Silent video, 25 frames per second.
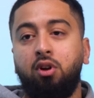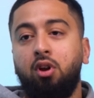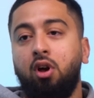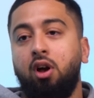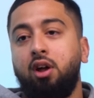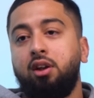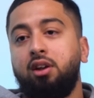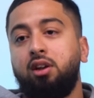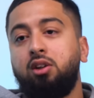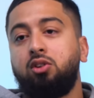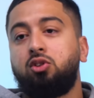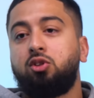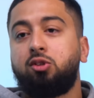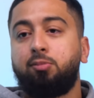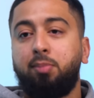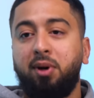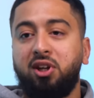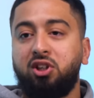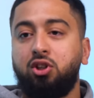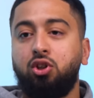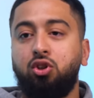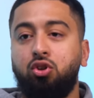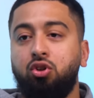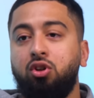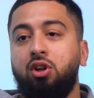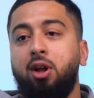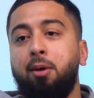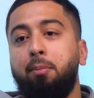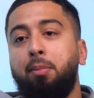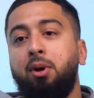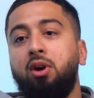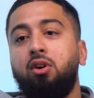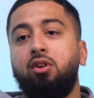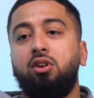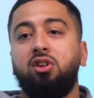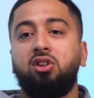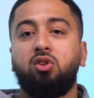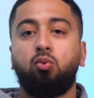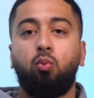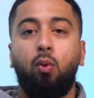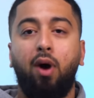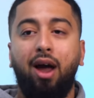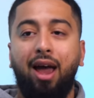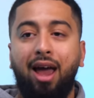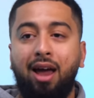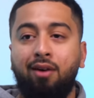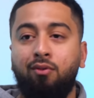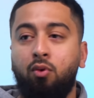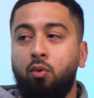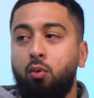learned, especially during that period, is
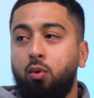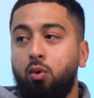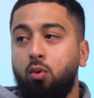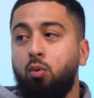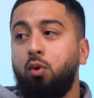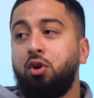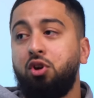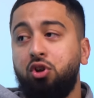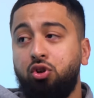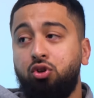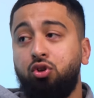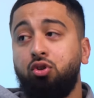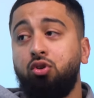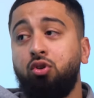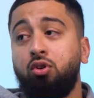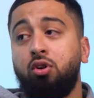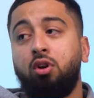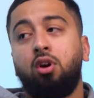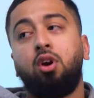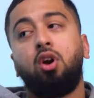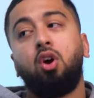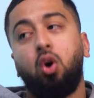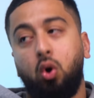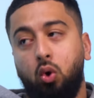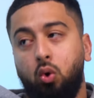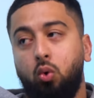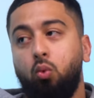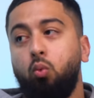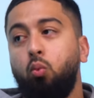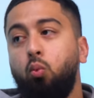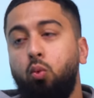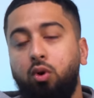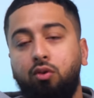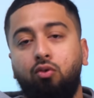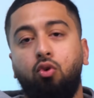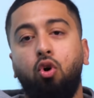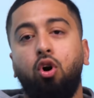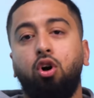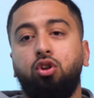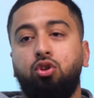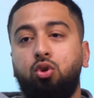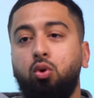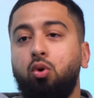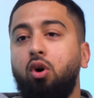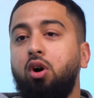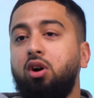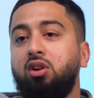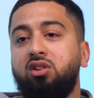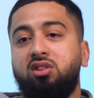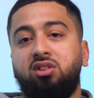whatever we want to do, we've got to
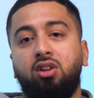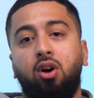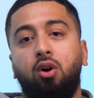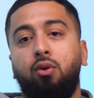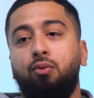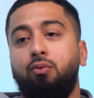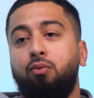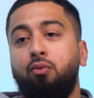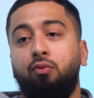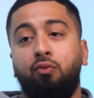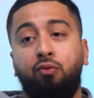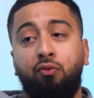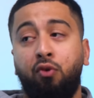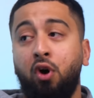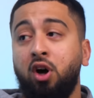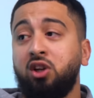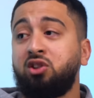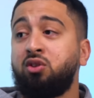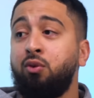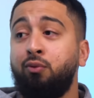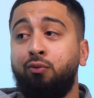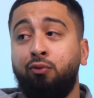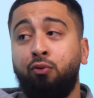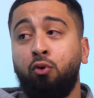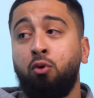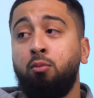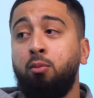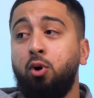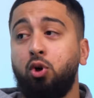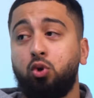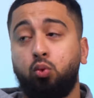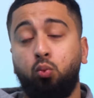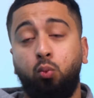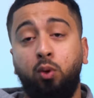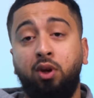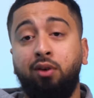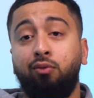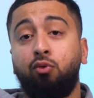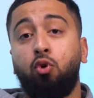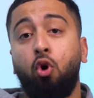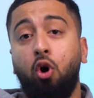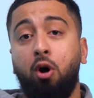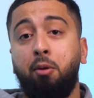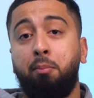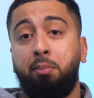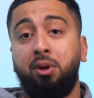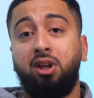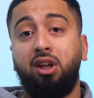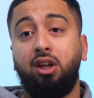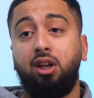do it ourselves. First and foremost, yeah, we've yeah. got
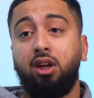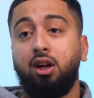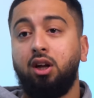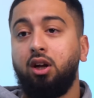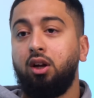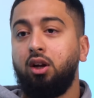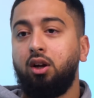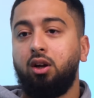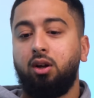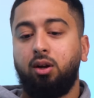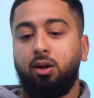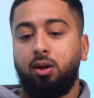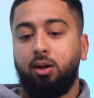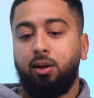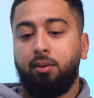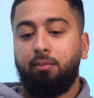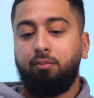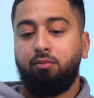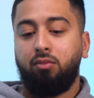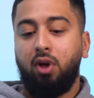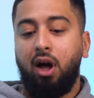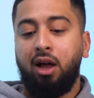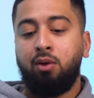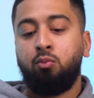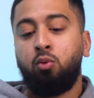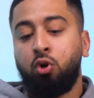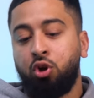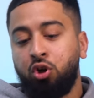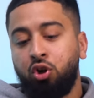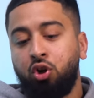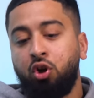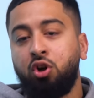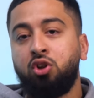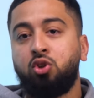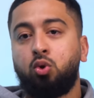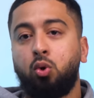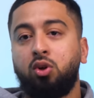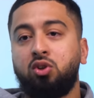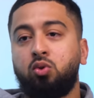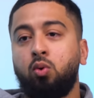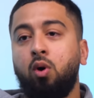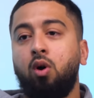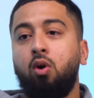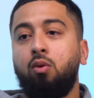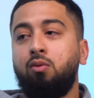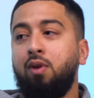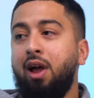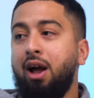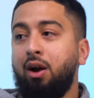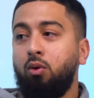to be and we're gonna go into it as
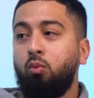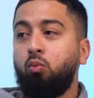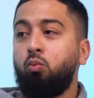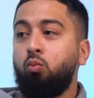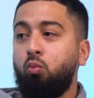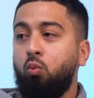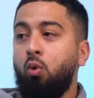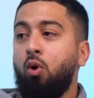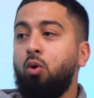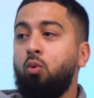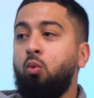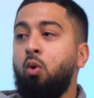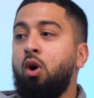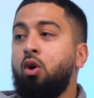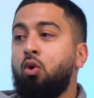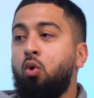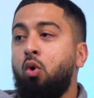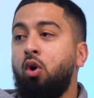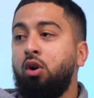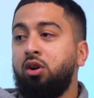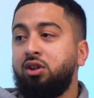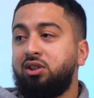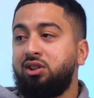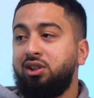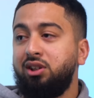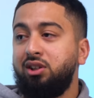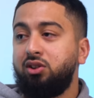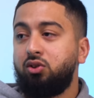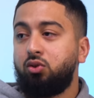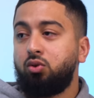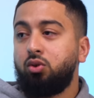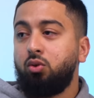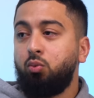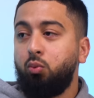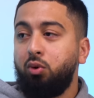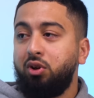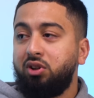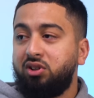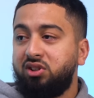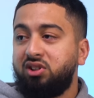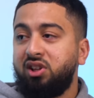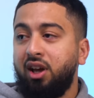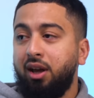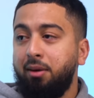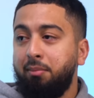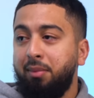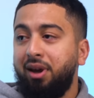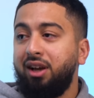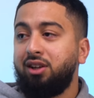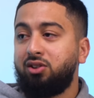well, like what, what qualities we'd
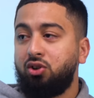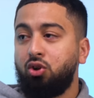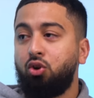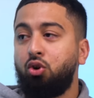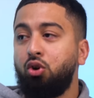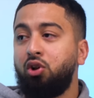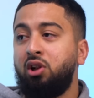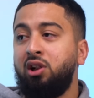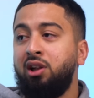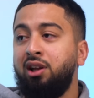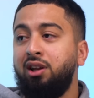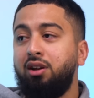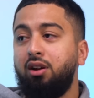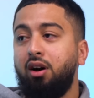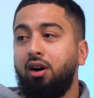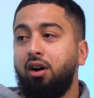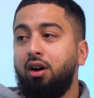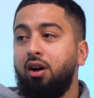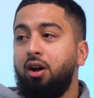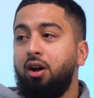say makes a good leader.